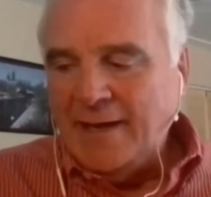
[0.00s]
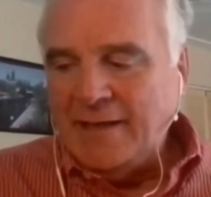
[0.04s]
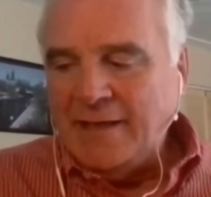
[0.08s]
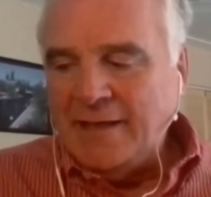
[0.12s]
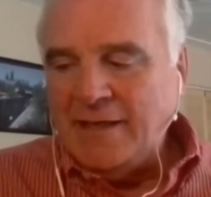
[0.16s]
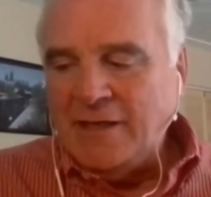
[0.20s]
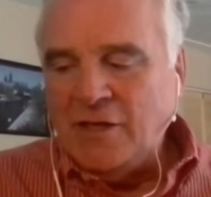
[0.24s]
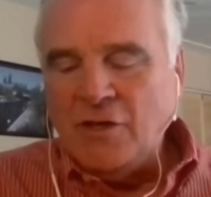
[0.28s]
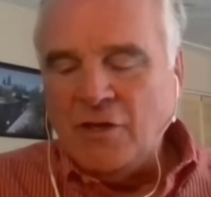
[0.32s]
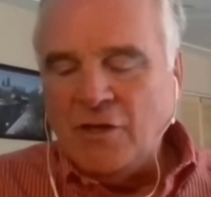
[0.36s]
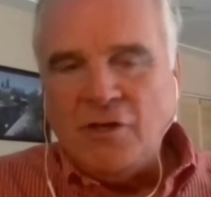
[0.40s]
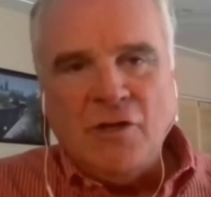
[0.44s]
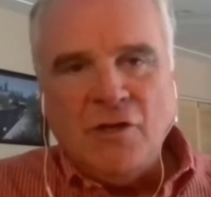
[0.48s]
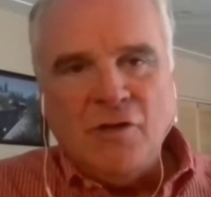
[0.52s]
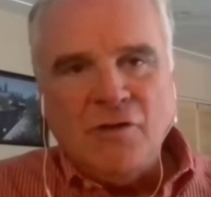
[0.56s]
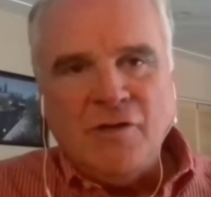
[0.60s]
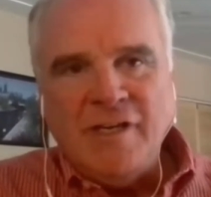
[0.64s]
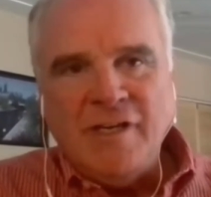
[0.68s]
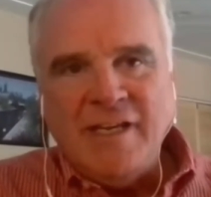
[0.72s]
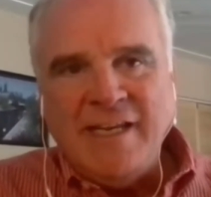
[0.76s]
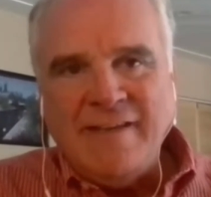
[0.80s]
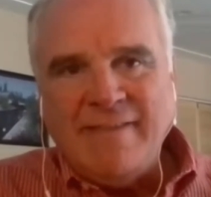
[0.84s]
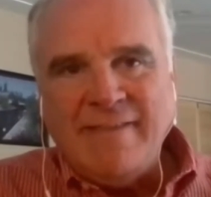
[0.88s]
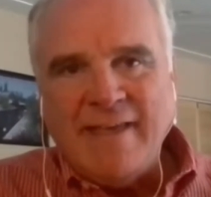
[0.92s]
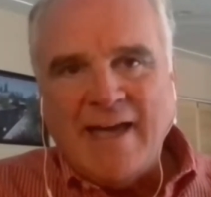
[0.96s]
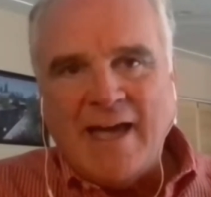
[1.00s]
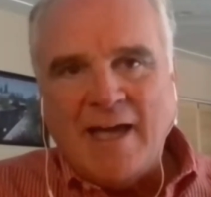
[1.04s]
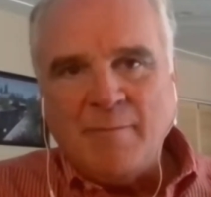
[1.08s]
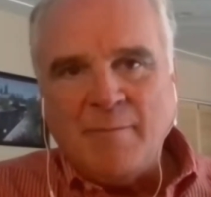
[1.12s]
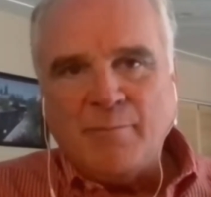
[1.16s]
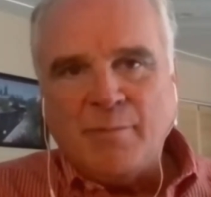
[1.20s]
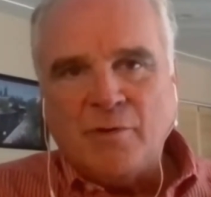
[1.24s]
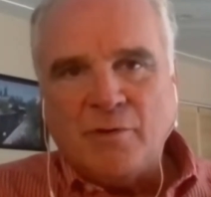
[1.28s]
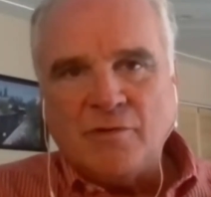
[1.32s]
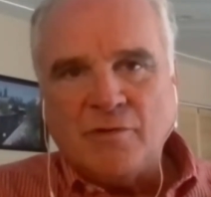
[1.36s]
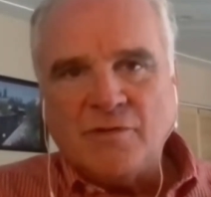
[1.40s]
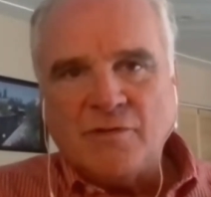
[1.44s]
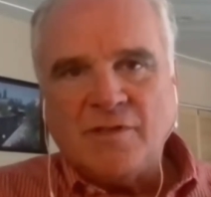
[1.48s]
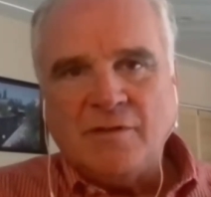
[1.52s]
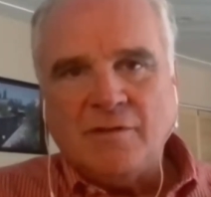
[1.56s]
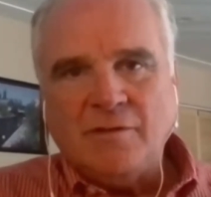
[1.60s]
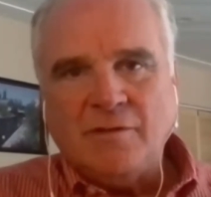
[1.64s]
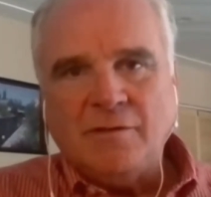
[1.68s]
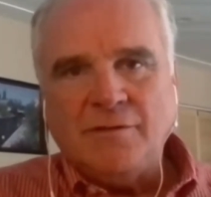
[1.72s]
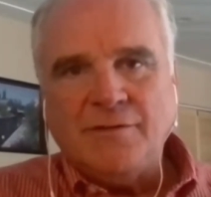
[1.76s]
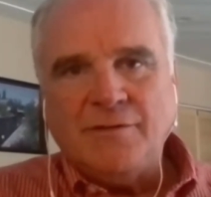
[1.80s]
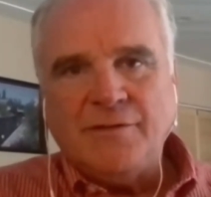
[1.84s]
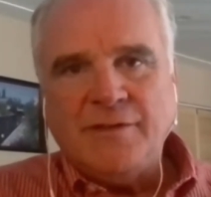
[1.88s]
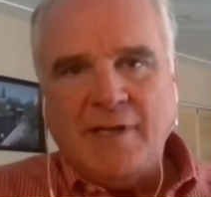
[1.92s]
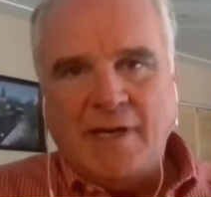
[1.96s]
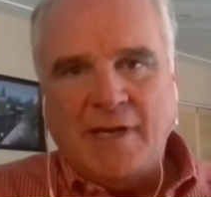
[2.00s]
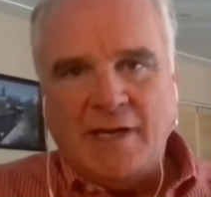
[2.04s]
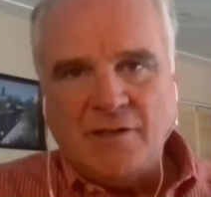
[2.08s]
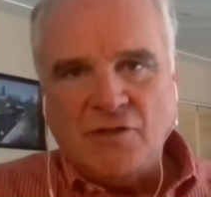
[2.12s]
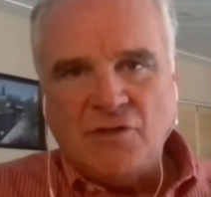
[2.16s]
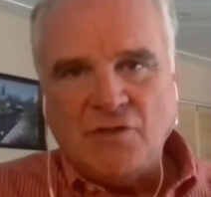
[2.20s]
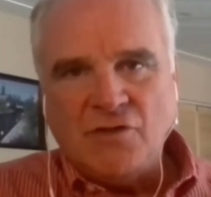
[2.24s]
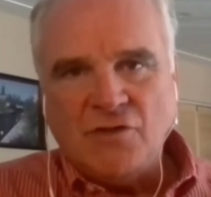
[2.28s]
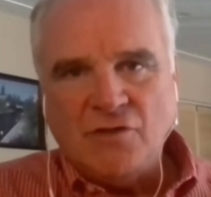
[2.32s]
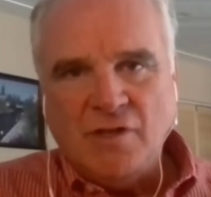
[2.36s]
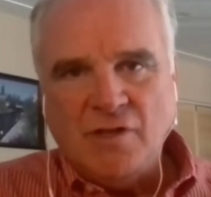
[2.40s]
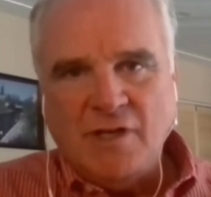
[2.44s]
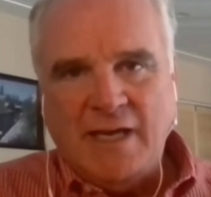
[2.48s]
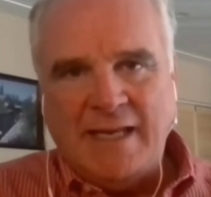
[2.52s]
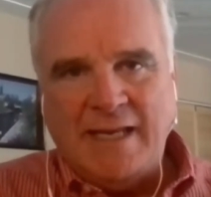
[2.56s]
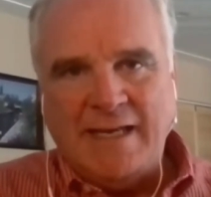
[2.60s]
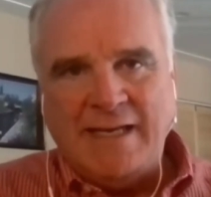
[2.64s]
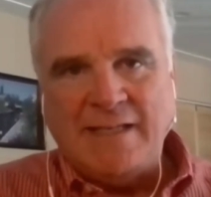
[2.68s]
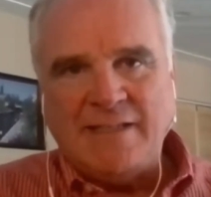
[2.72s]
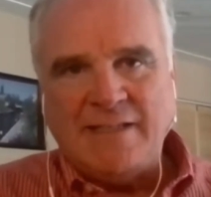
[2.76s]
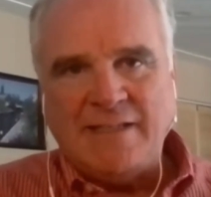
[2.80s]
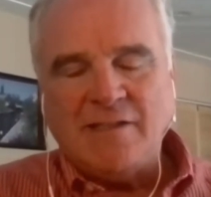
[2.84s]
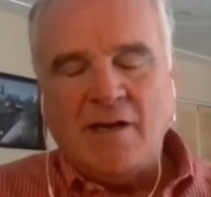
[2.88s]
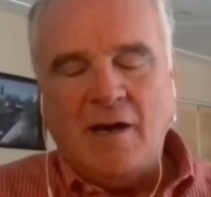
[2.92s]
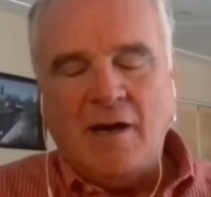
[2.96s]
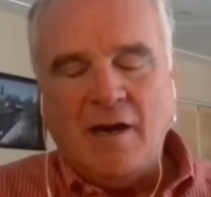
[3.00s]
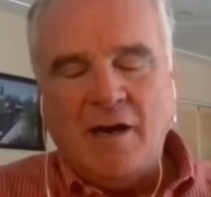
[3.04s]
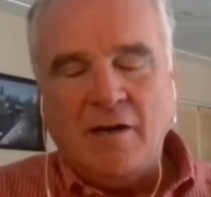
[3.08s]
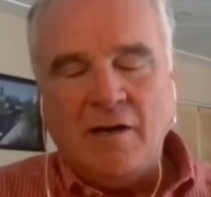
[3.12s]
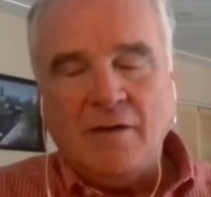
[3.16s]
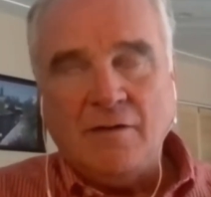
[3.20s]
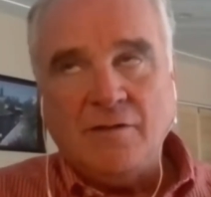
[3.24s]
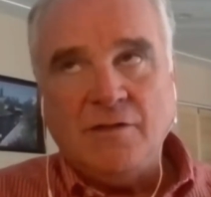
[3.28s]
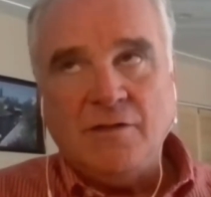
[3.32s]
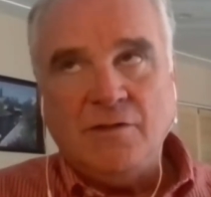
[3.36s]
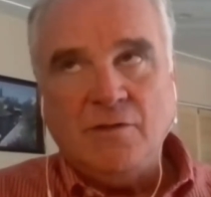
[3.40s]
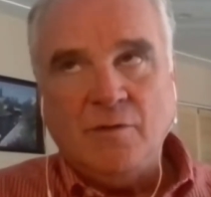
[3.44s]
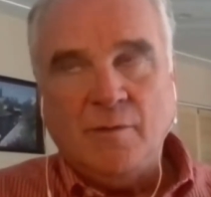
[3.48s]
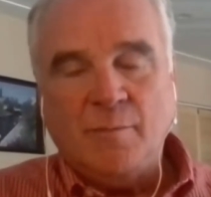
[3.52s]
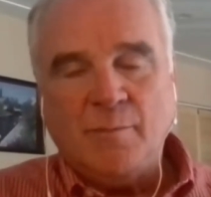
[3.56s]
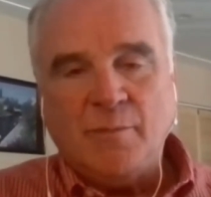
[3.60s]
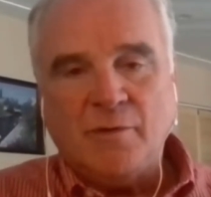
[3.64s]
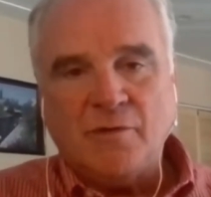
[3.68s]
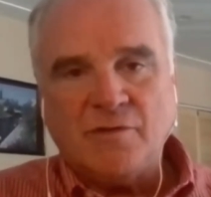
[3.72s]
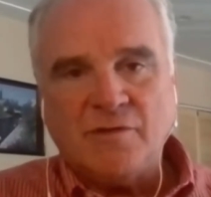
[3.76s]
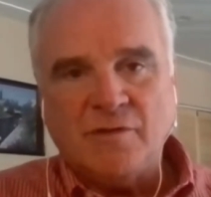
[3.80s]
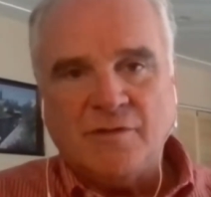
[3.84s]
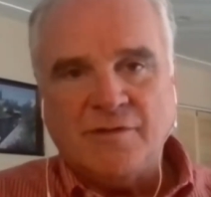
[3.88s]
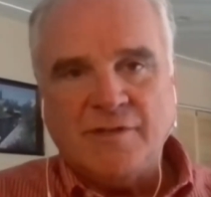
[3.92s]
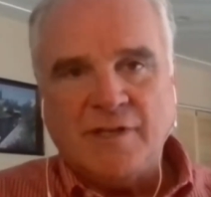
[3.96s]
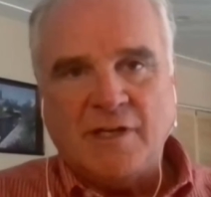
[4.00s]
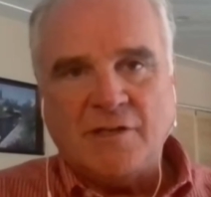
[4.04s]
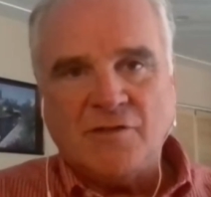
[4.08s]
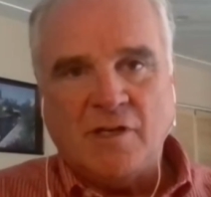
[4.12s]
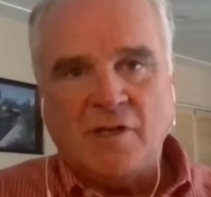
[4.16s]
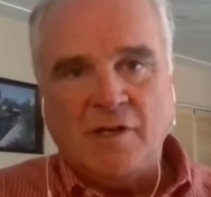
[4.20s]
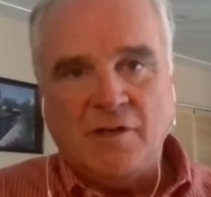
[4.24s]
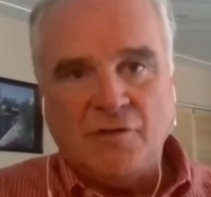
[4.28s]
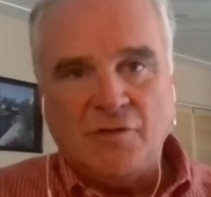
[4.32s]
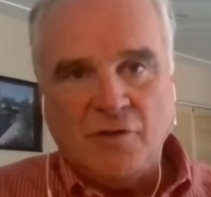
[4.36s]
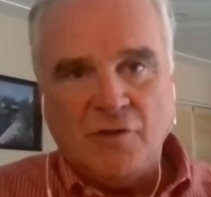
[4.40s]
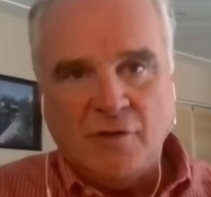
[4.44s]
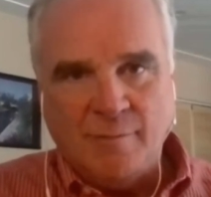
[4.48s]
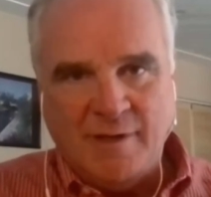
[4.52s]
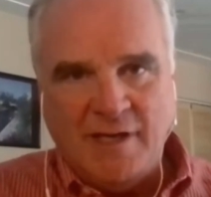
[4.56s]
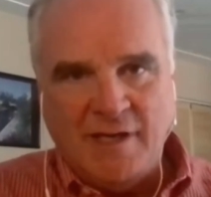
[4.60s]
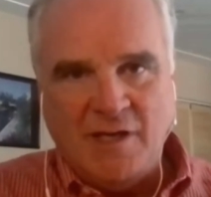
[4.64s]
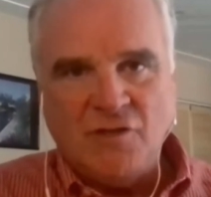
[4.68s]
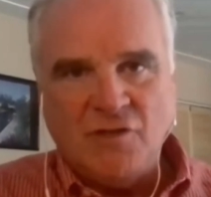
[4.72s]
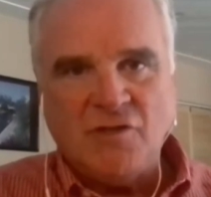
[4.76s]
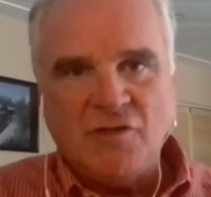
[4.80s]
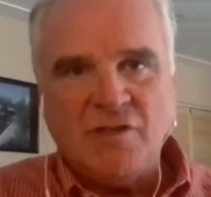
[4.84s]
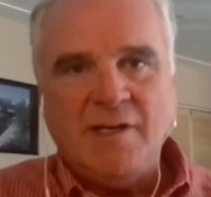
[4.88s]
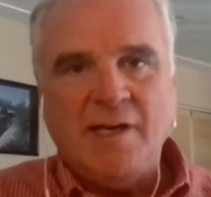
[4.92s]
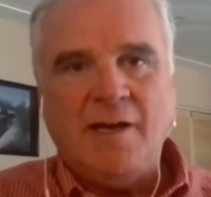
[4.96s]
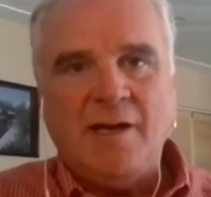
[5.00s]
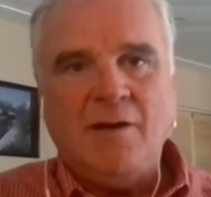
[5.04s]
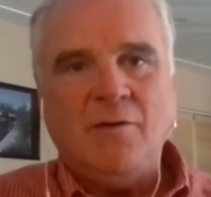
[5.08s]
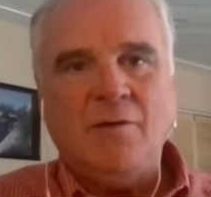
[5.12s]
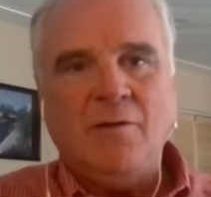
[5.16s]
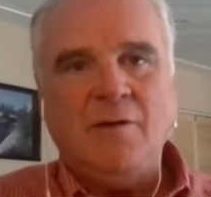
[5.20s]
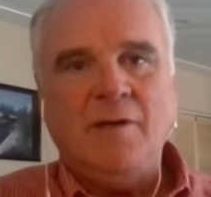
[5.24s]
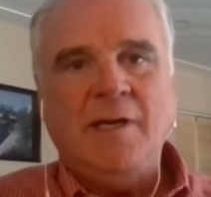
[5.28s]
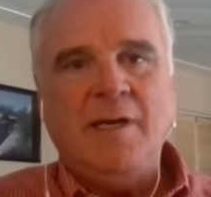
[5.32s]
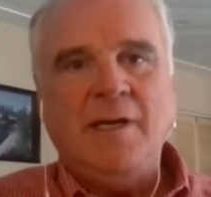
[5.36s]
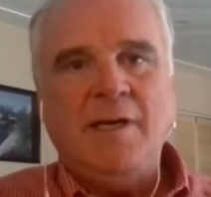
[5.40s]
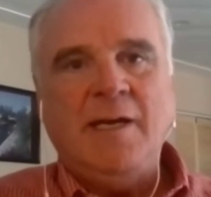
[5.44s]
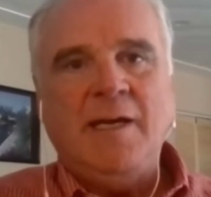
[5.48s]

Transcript: You need that personal touch. And it's hard to do a personal touch on a termination now.